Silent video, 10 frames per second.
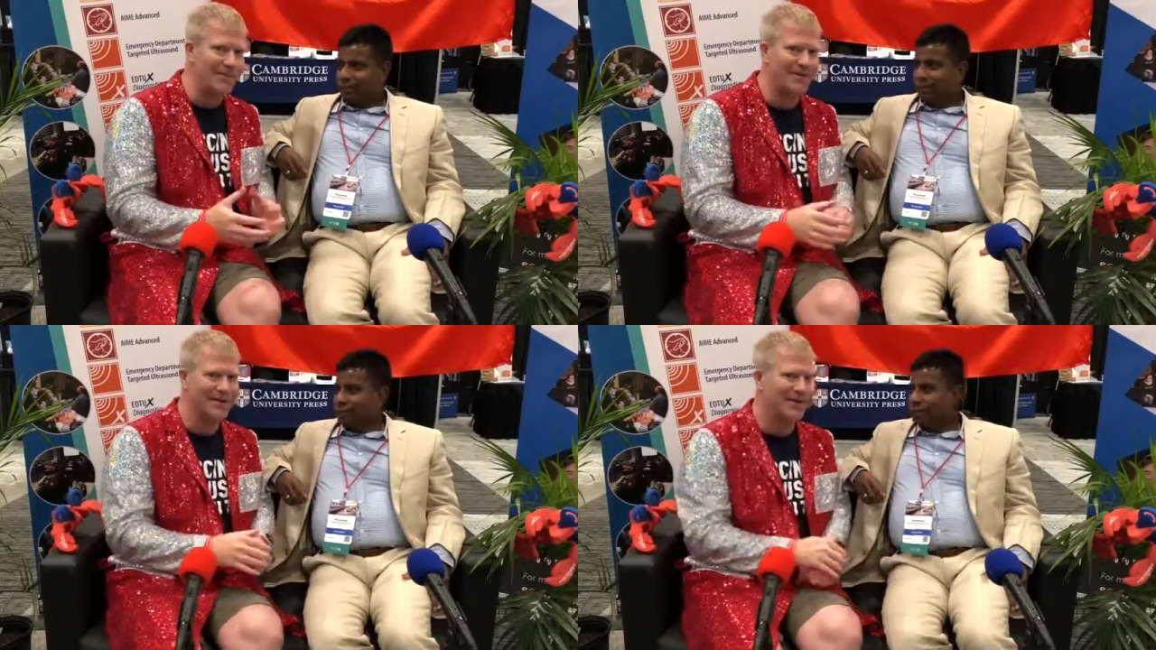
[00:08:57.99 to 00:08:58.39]

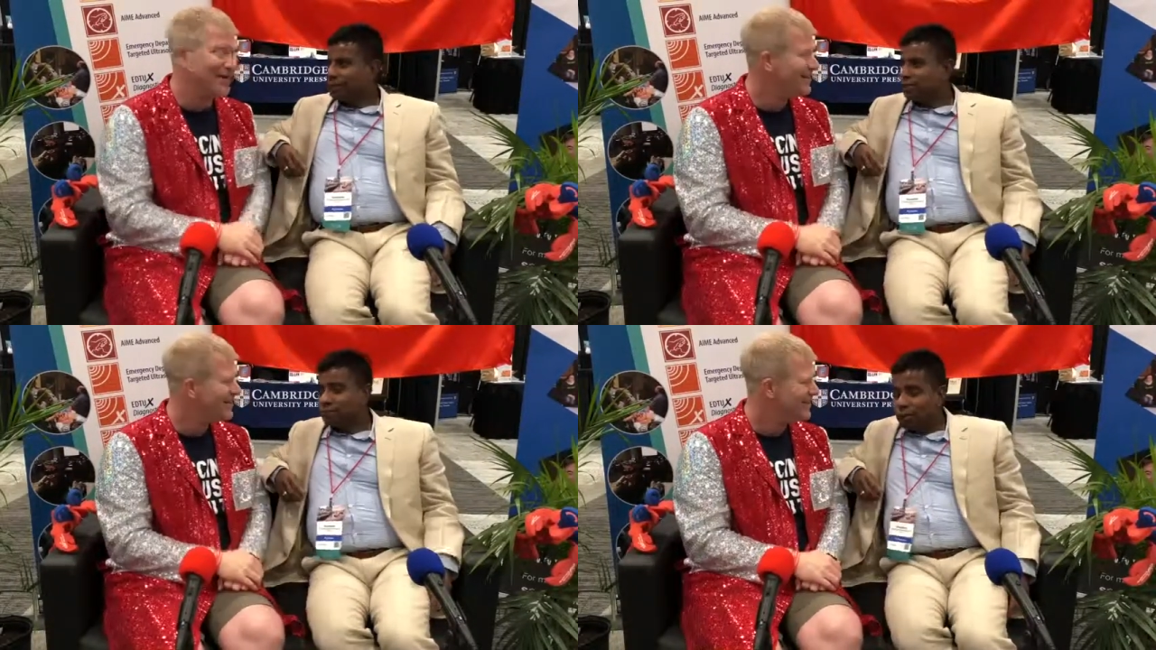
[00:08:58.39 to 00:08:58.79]

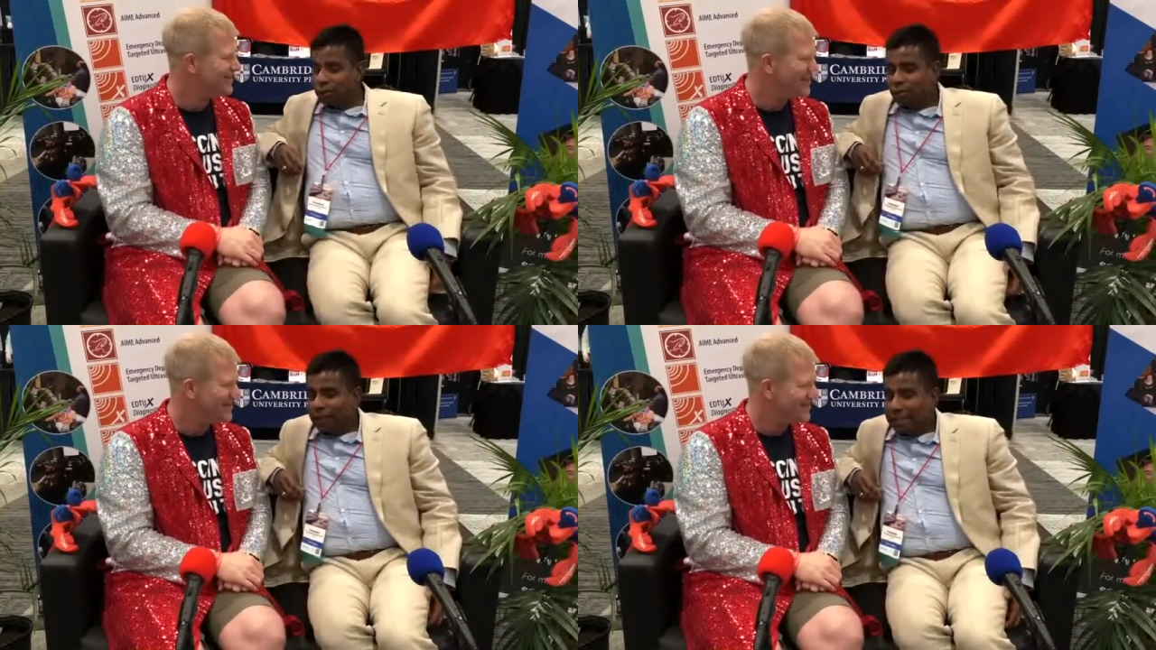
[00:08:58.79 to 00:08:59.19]

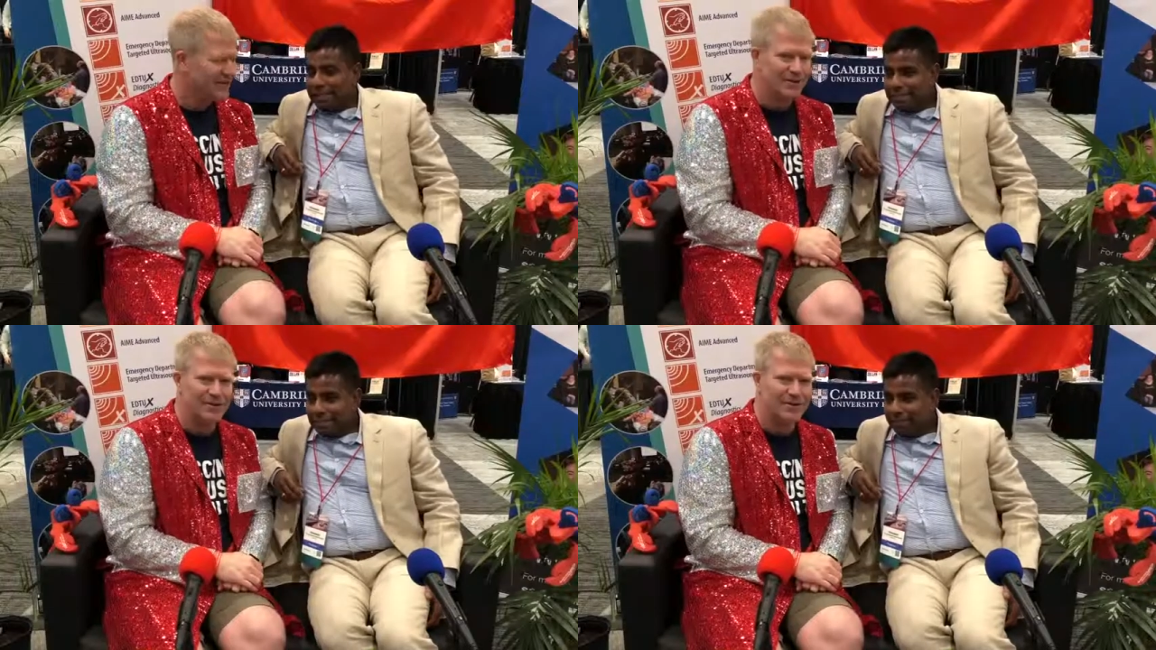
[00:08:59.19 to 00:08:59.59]

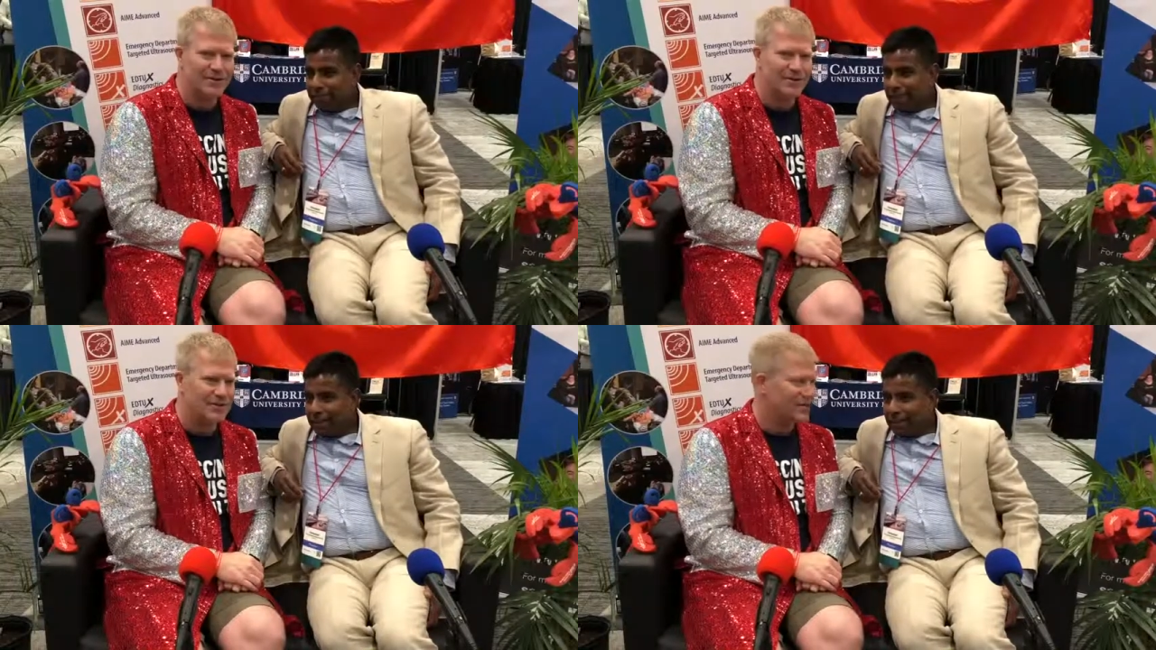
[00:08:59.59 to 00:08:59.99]
Speaker 1: It's the
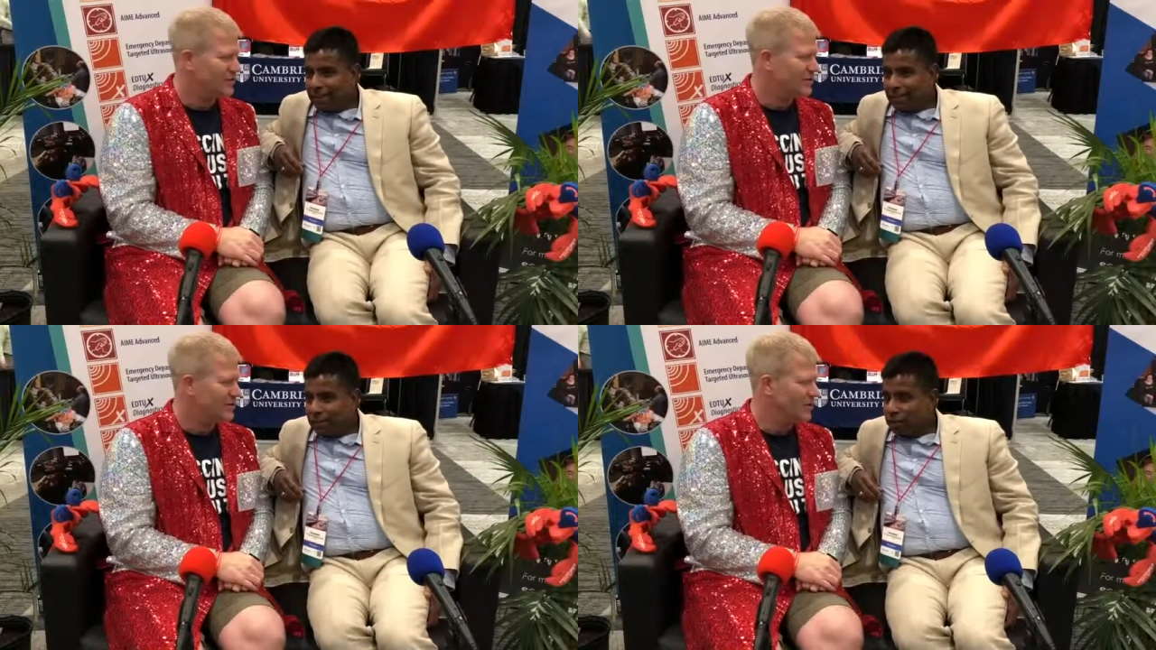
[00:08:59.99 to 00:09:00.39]

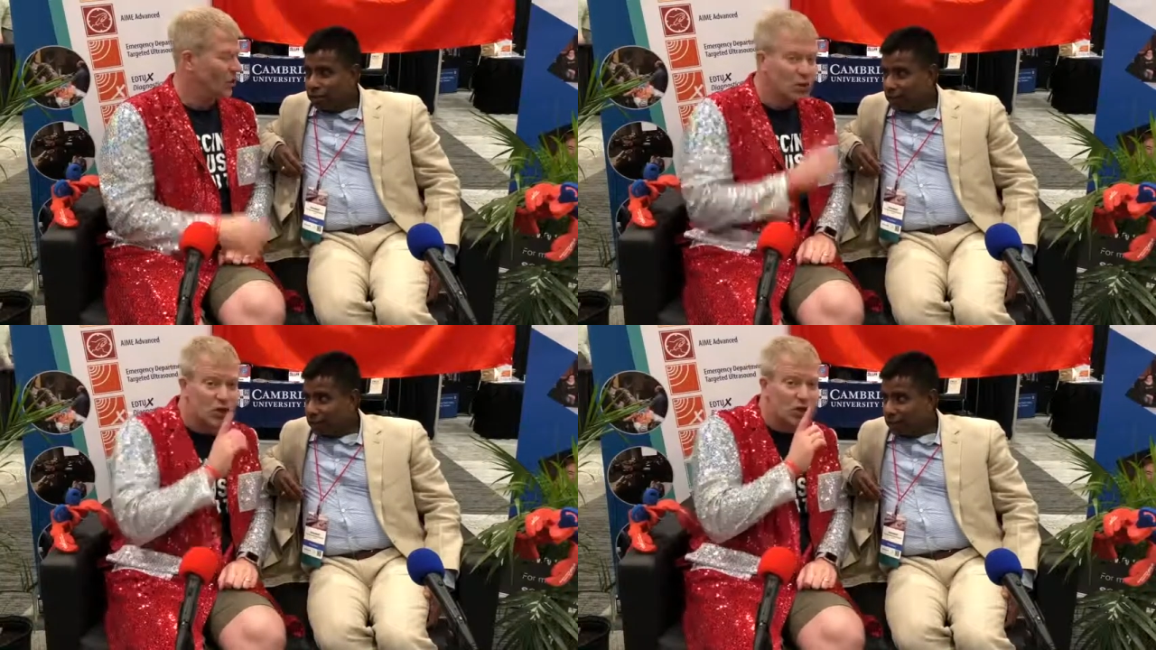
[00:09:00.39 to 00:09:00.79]
validation of
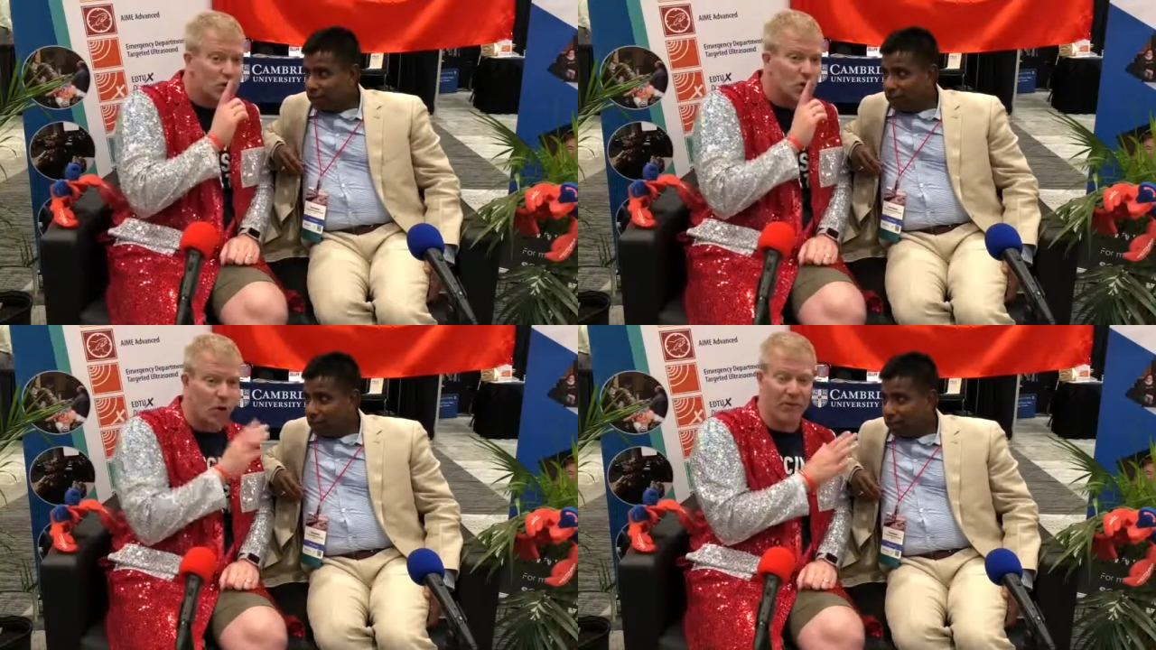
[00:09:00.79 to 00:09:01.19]
oh, the
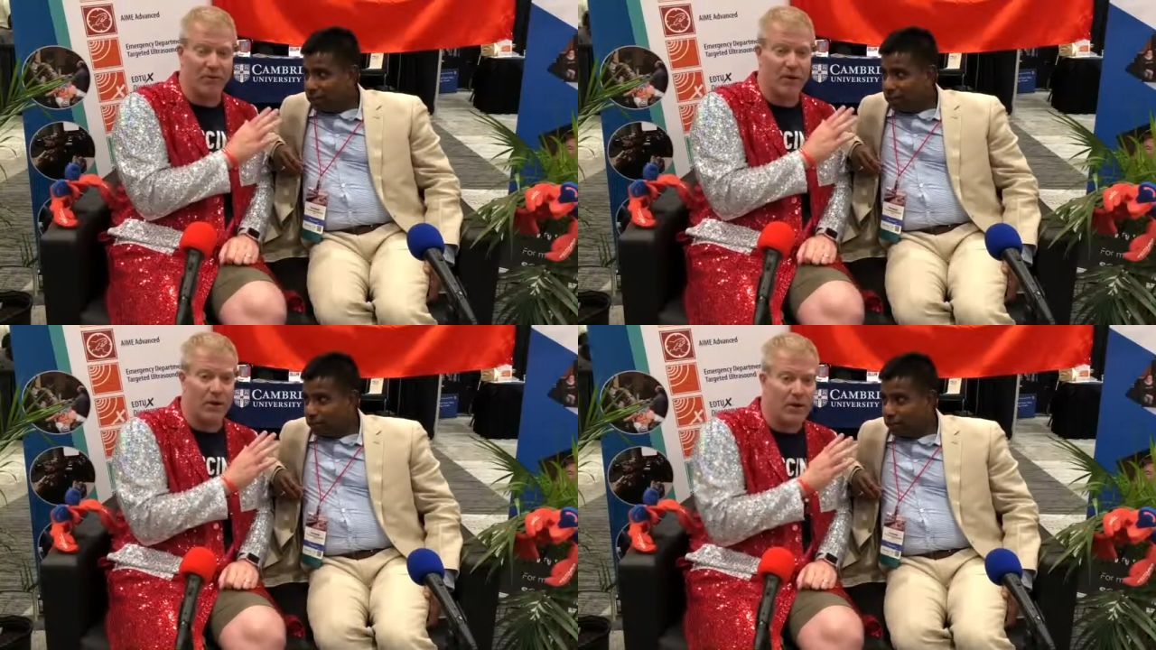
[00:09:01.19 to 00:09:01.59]
Canadian oh,
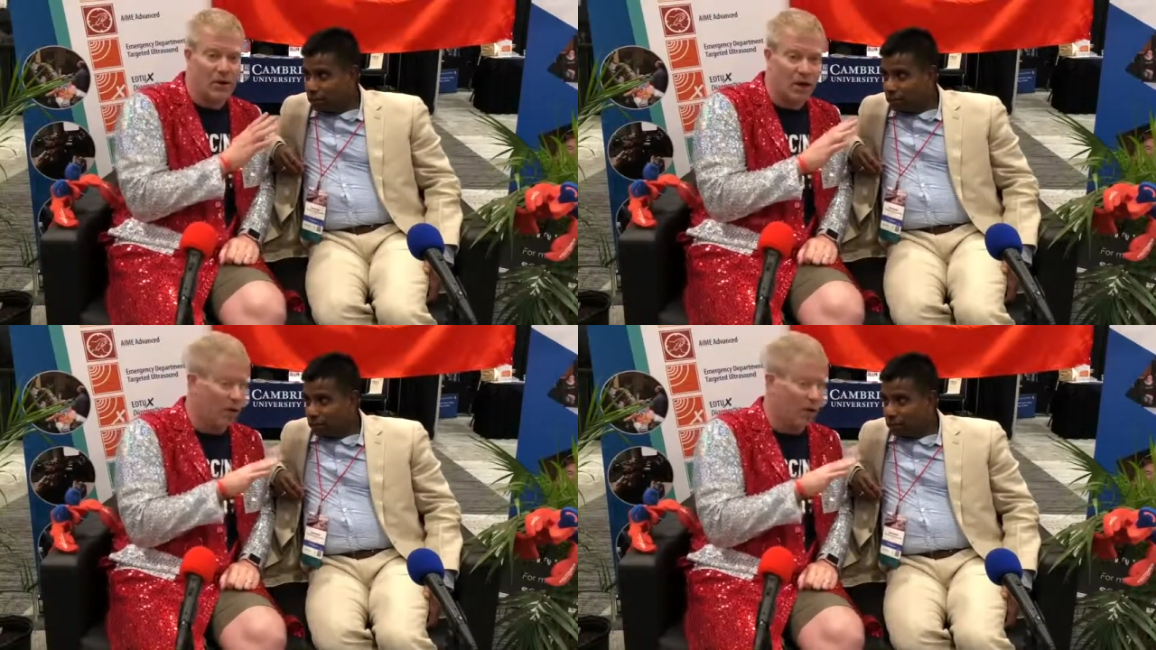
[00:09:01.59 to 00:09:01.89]
syncopators.